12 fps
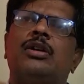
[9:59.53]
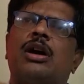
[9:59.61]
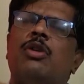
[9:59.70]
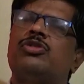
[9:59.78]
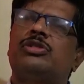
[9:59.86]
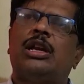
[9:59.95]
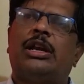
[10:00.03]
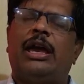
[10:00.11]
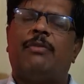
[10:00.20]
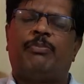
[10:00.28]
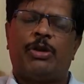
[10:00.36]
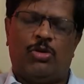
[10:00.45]
counseled,
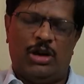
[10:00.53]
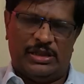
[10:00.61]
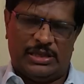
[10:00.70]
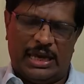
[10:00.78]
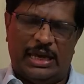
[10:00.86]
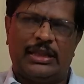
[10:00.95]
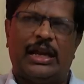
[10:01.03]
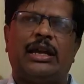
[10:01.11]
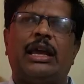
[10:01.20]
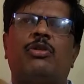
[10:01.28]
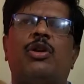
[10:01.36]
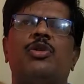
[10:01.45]
I am proudly saying
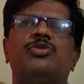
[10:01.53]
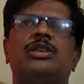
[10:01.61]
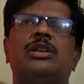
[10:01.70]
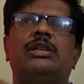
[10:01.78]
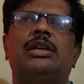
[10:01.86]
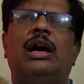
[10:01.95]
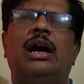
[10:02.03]
that I have counseled